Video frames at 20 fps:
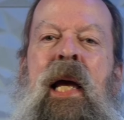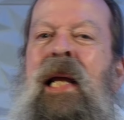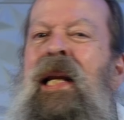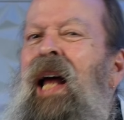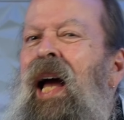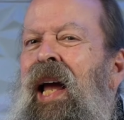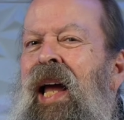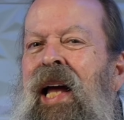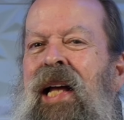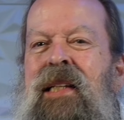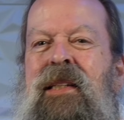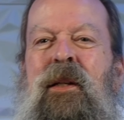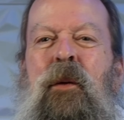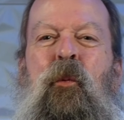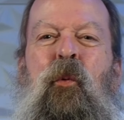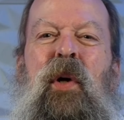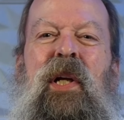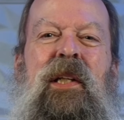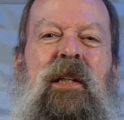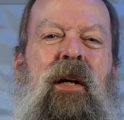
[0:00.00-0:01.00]
And I had some
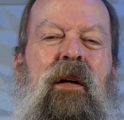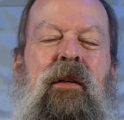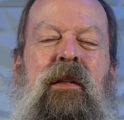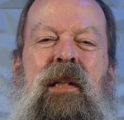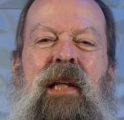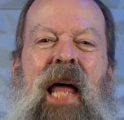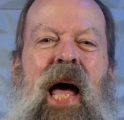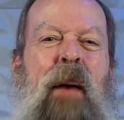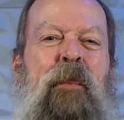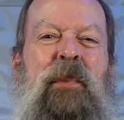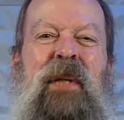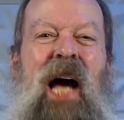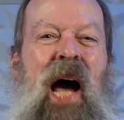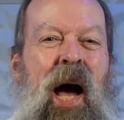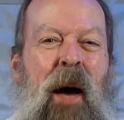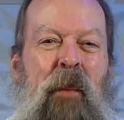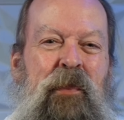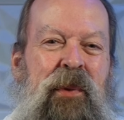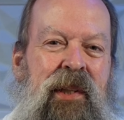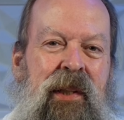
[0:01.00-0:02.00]
Windows
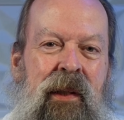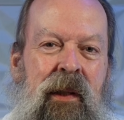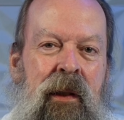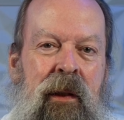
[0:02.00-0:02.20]
laptops.